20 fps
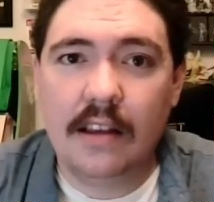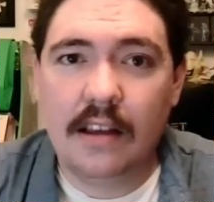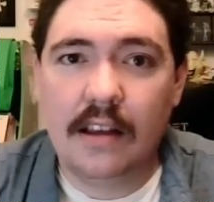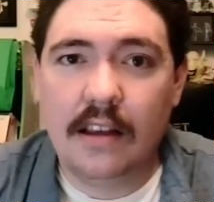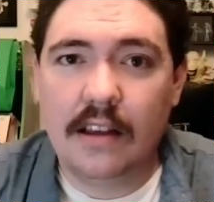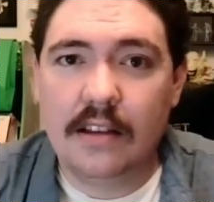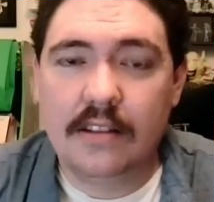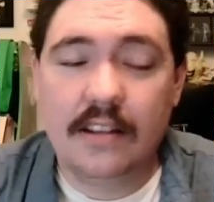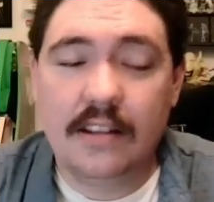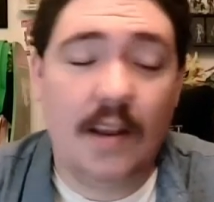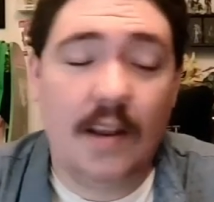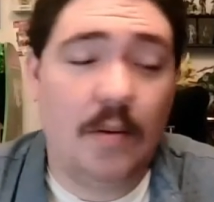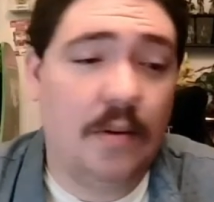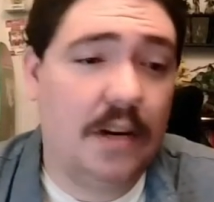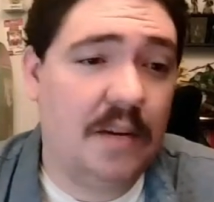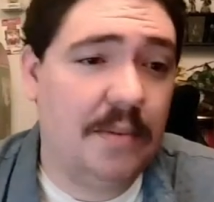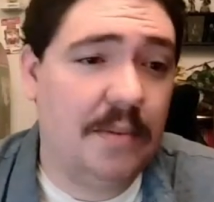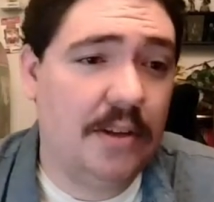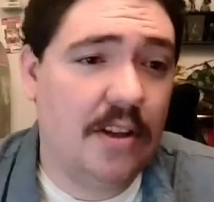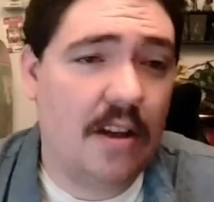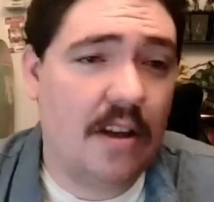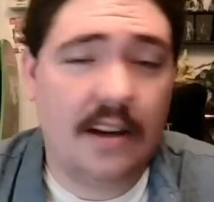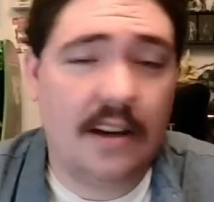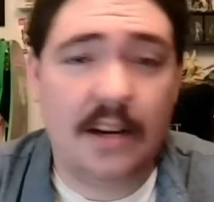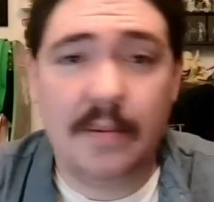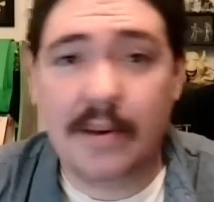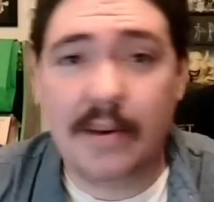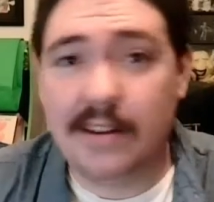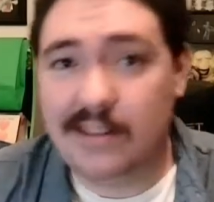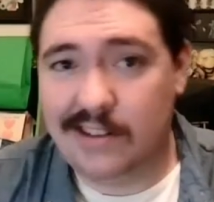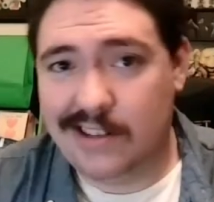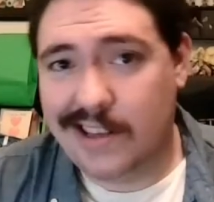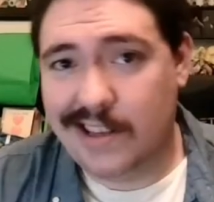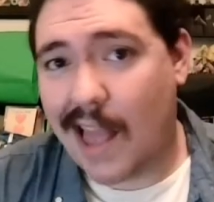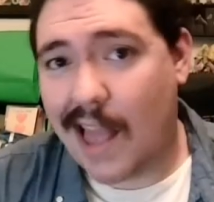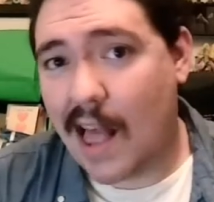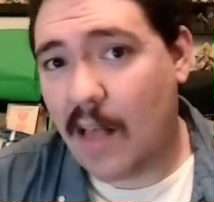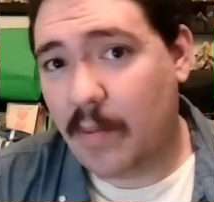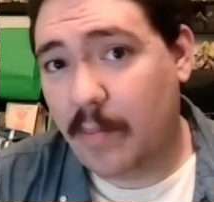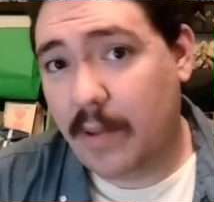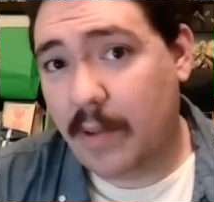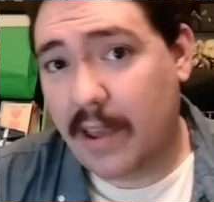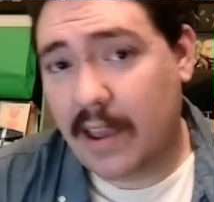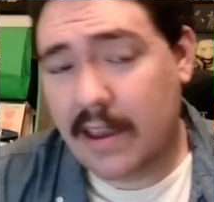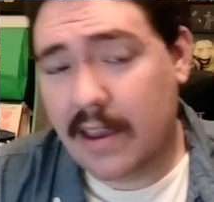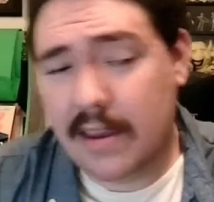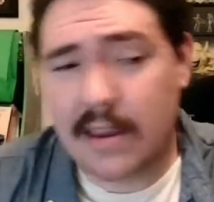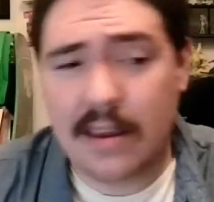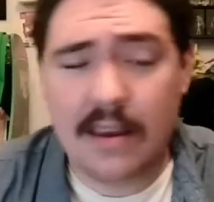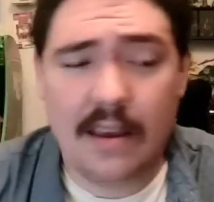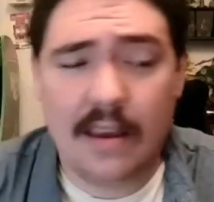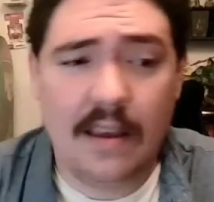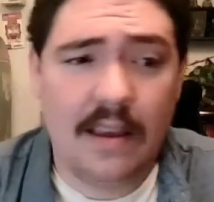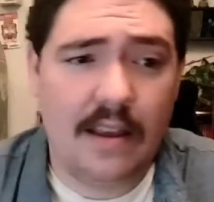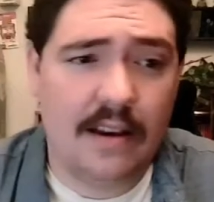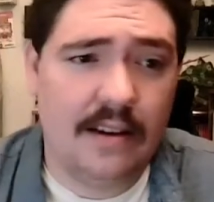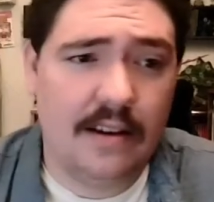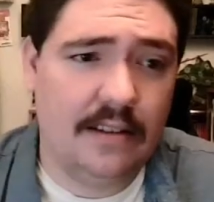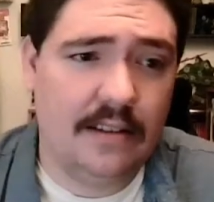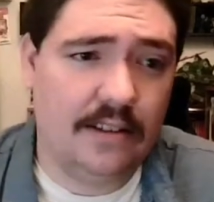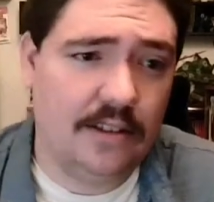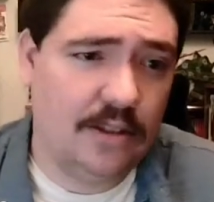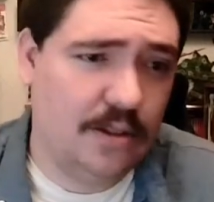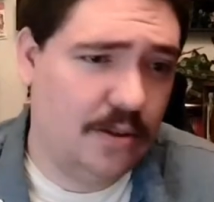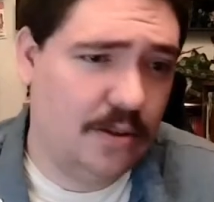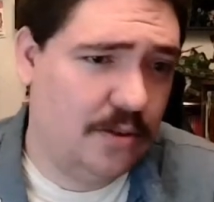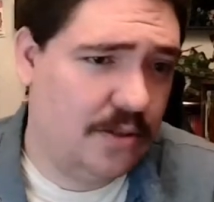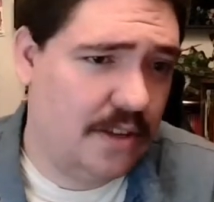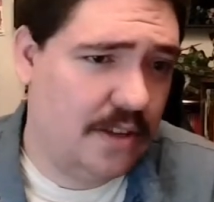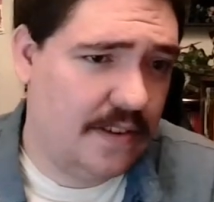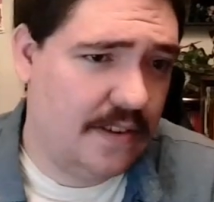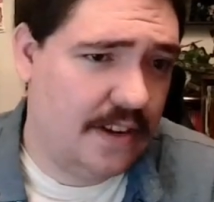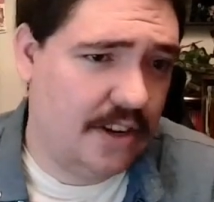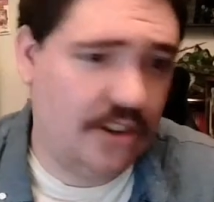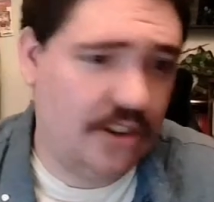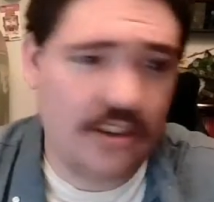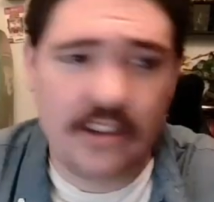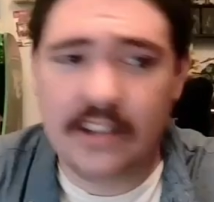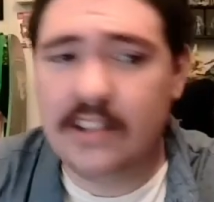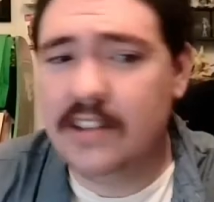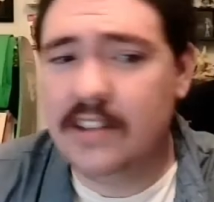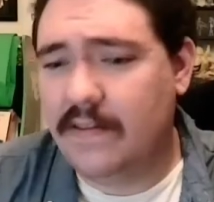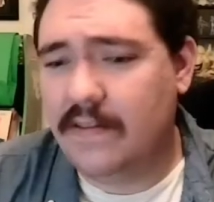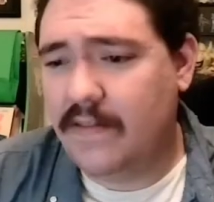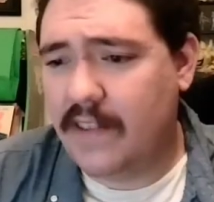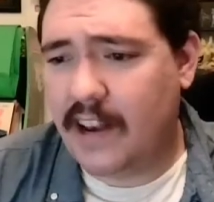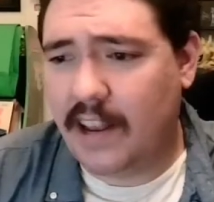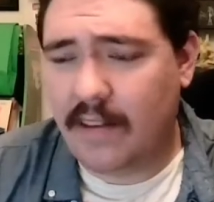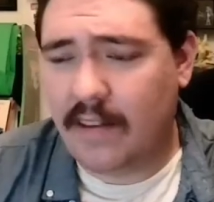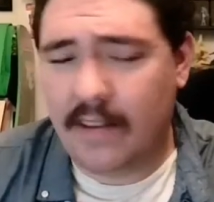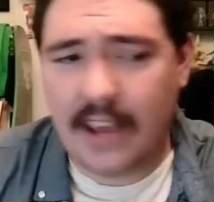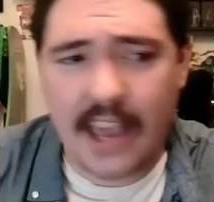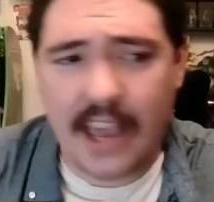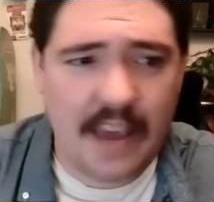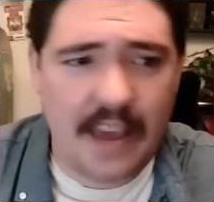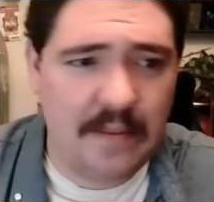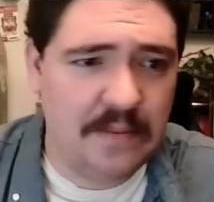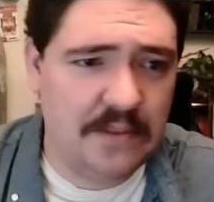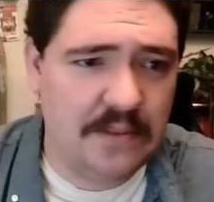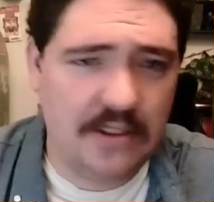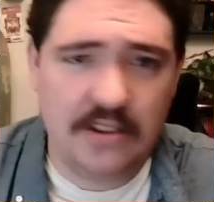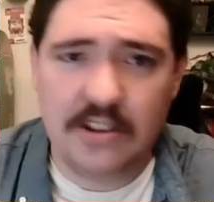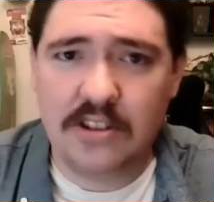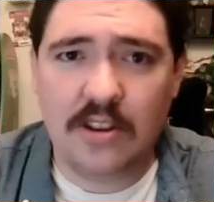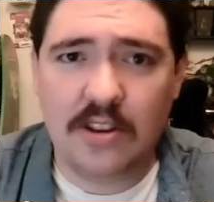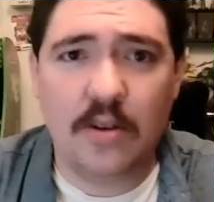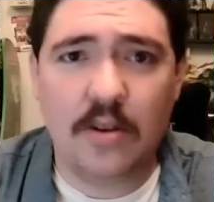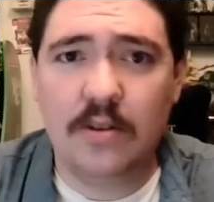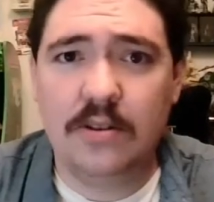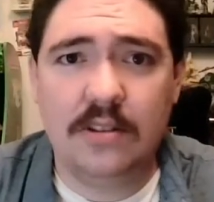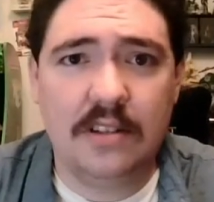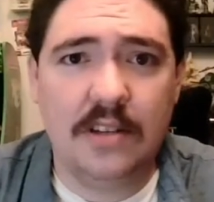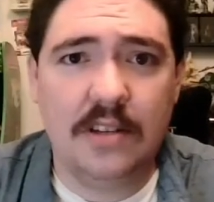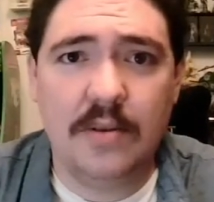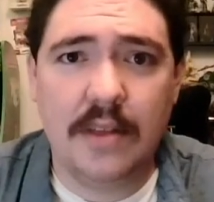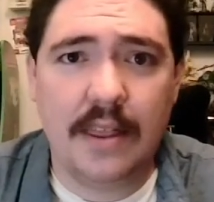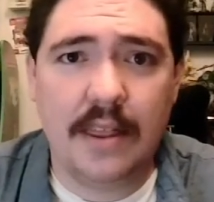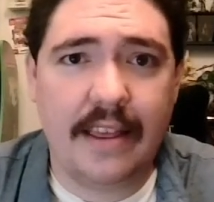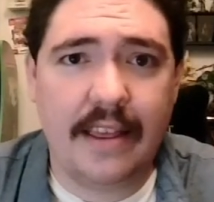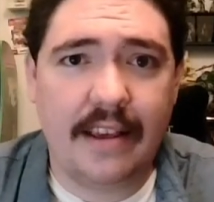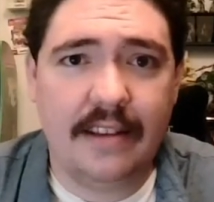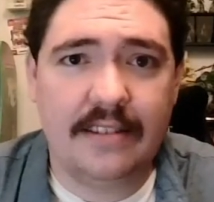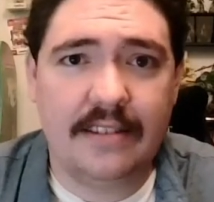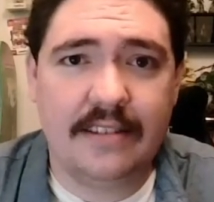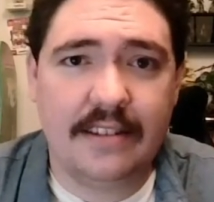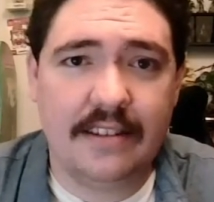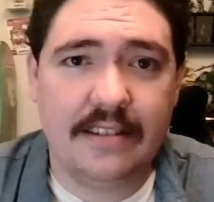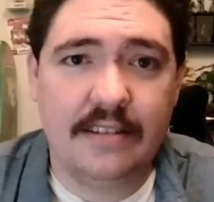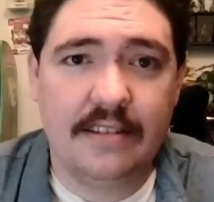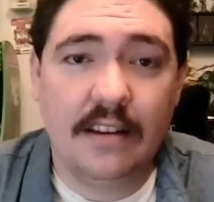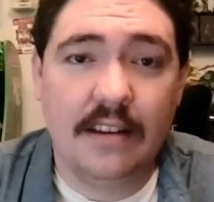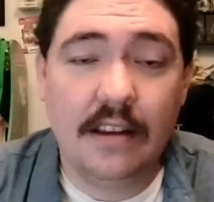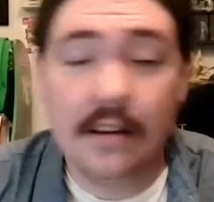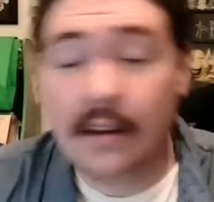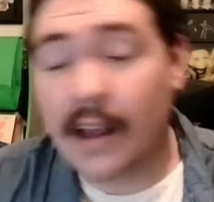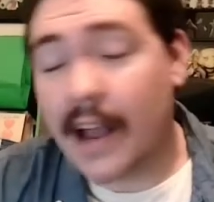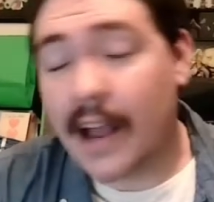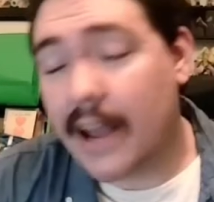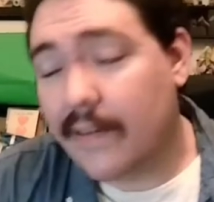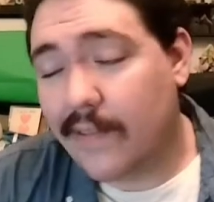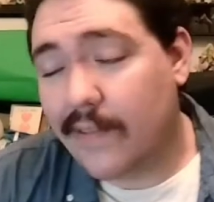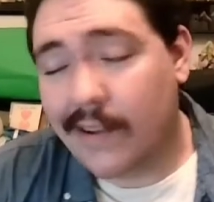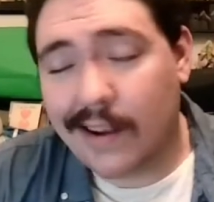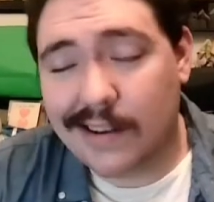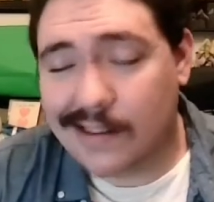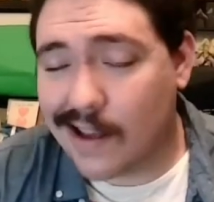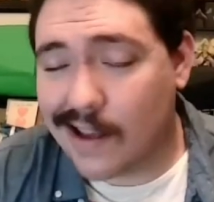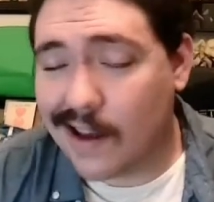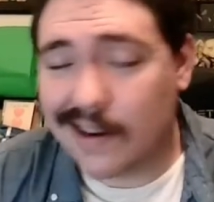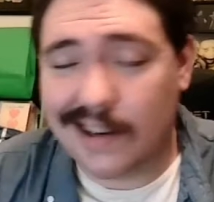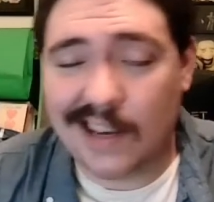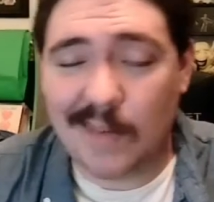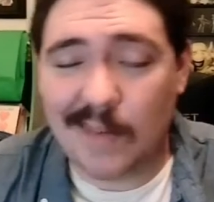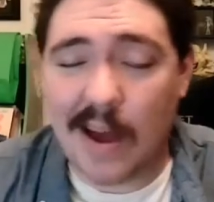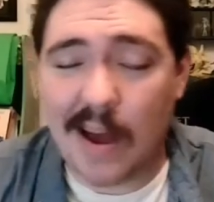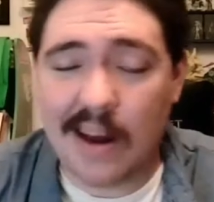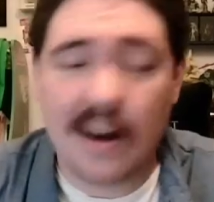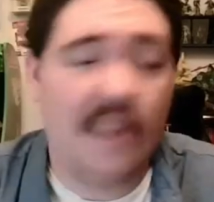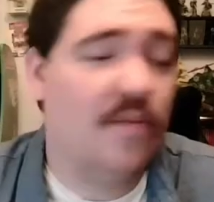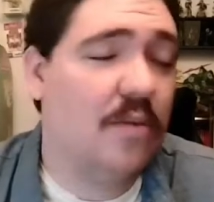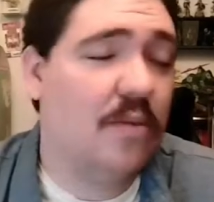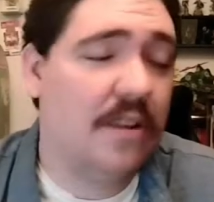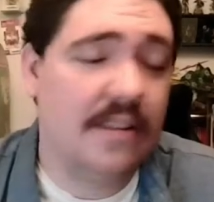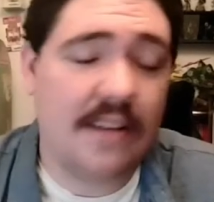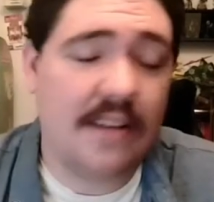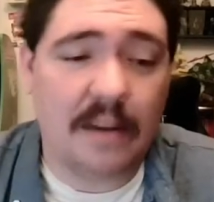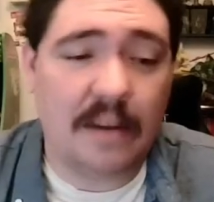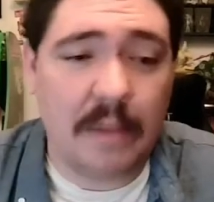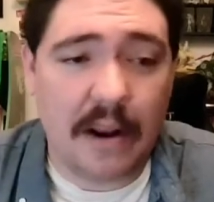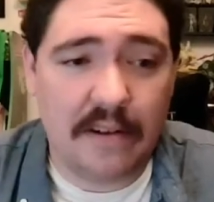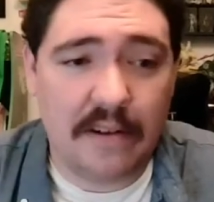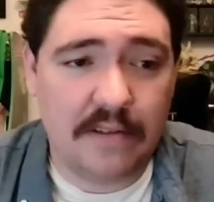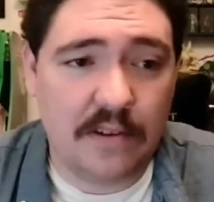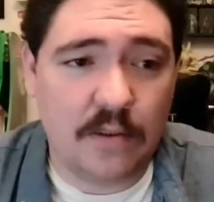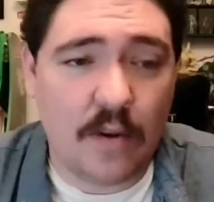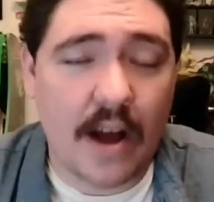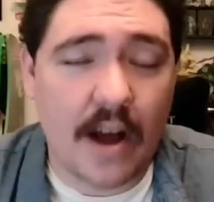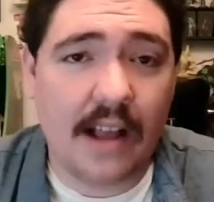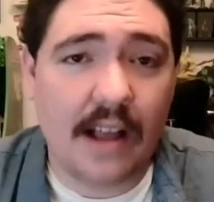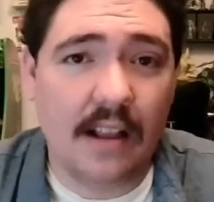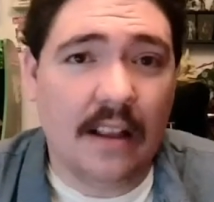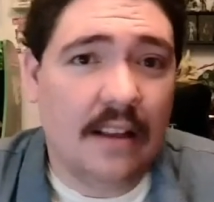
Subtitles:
today we're going to be talking about scalping and exclusive editions and video games and just a whole slew of things, because I felt like talking about it. I've wanted to talk about it for a while.